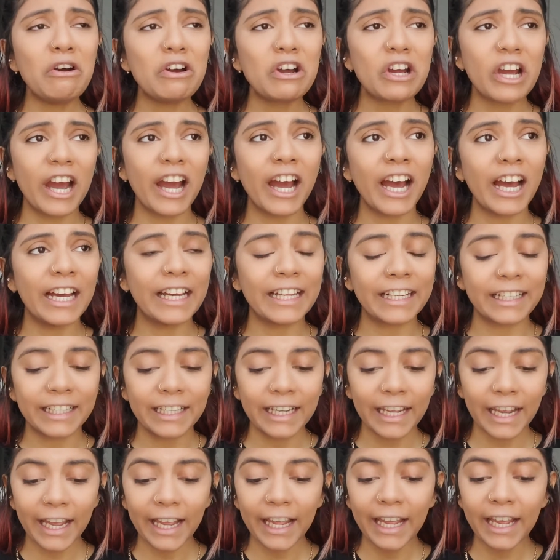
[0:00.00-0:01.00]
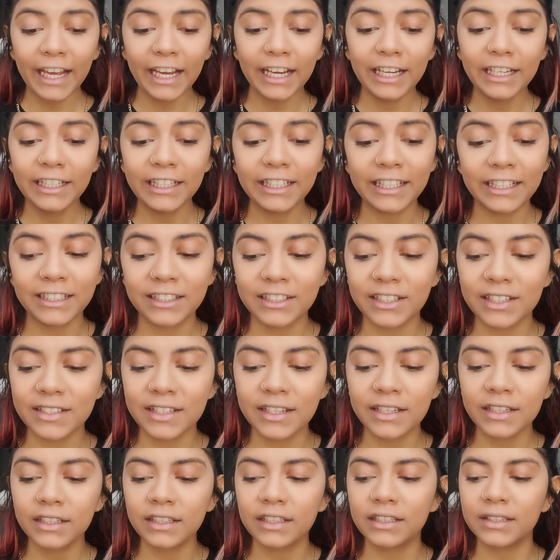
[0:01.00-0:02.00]
good, and it
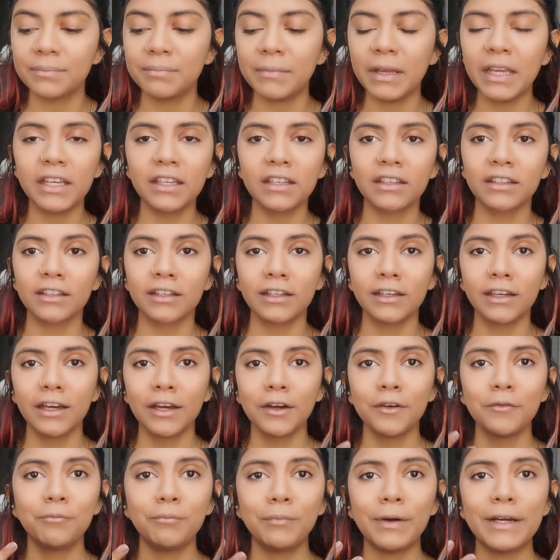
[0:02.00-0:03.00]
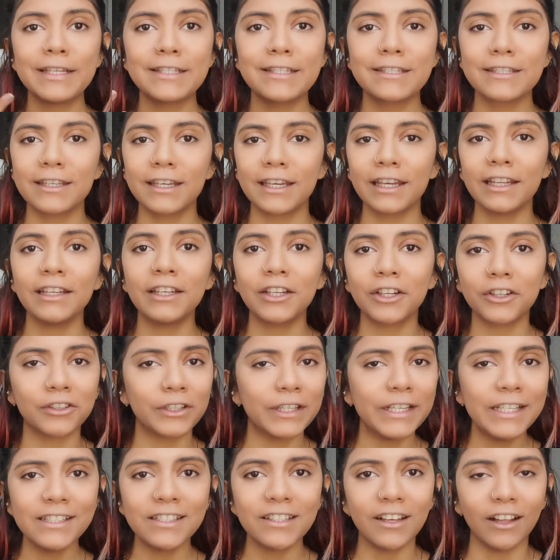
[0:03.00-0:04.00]
doesn't make my skin
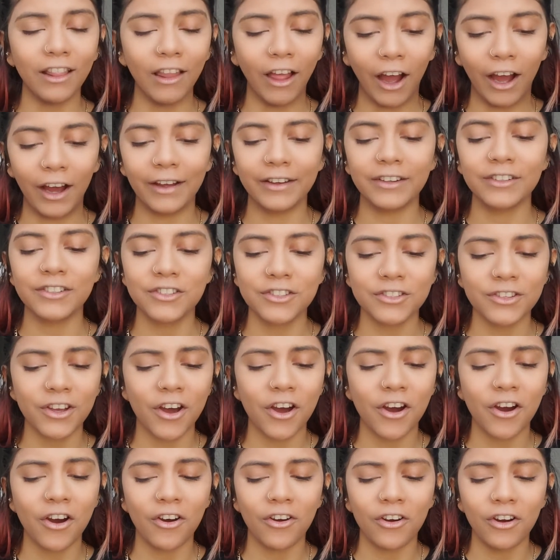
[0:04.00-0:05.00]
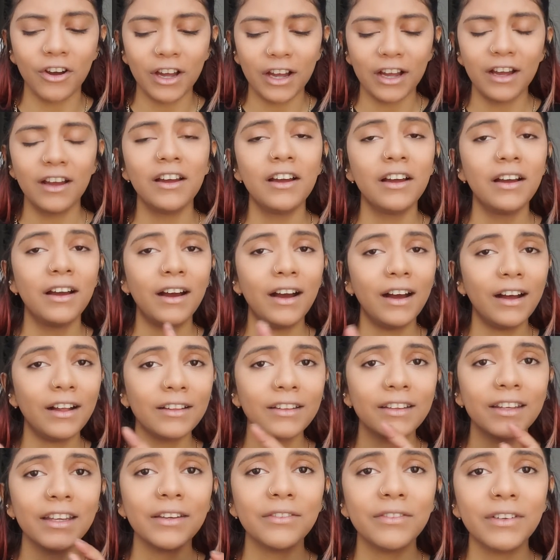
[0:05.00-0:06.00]
crease a lot. So
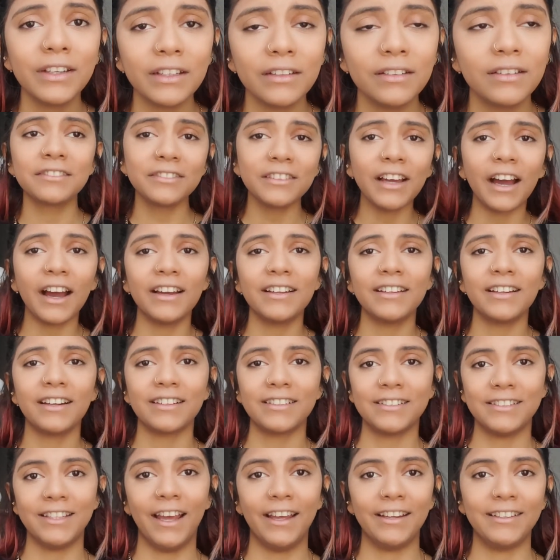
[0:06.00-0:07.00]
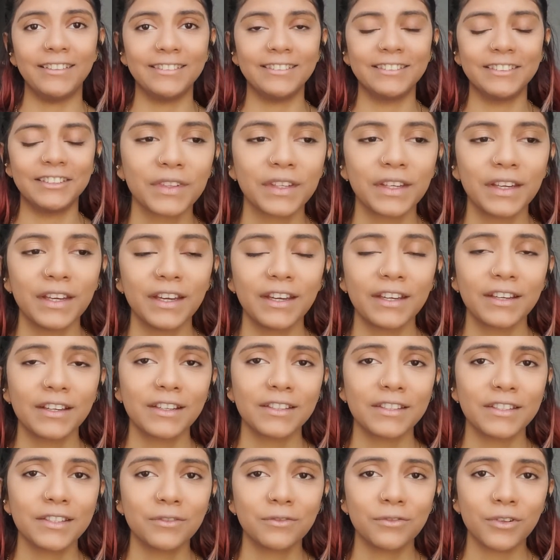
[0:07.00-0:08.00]
I'll give it 9 out of 10
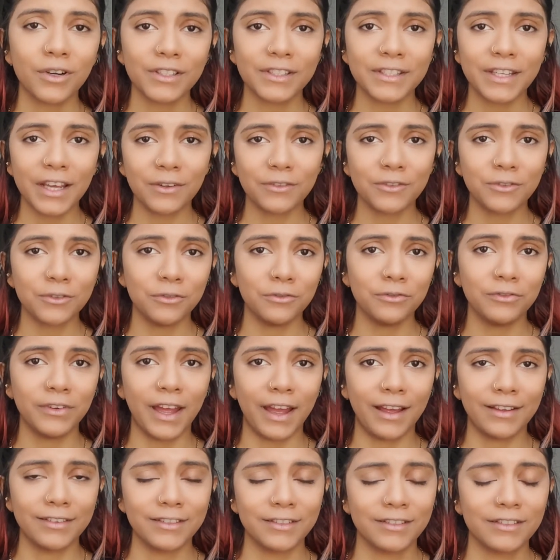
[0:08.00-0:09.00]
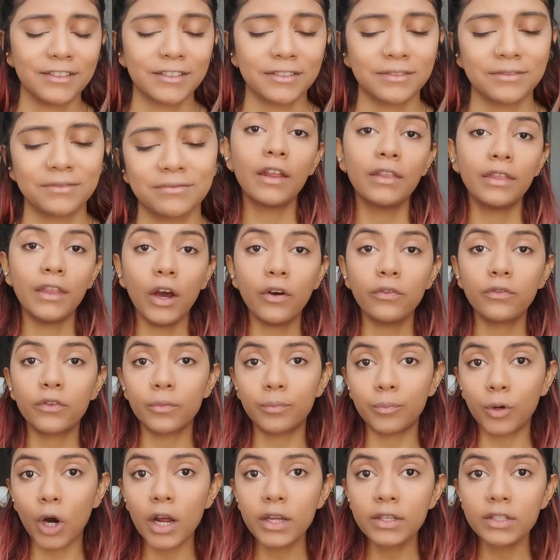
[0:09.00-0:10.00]
because it runs out too fast. Now
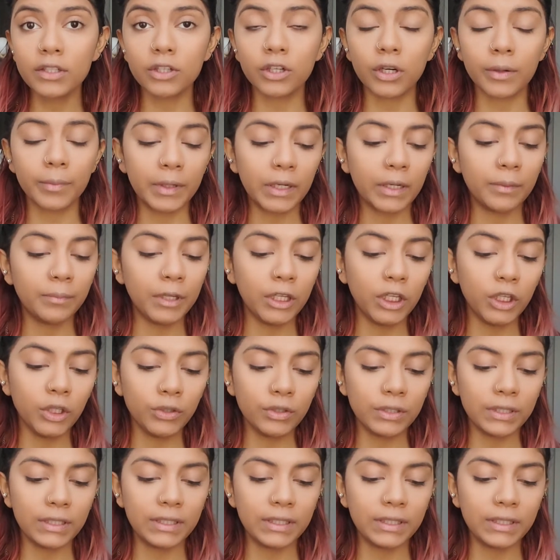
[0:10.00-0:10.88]
for bronzer, I'm going to be using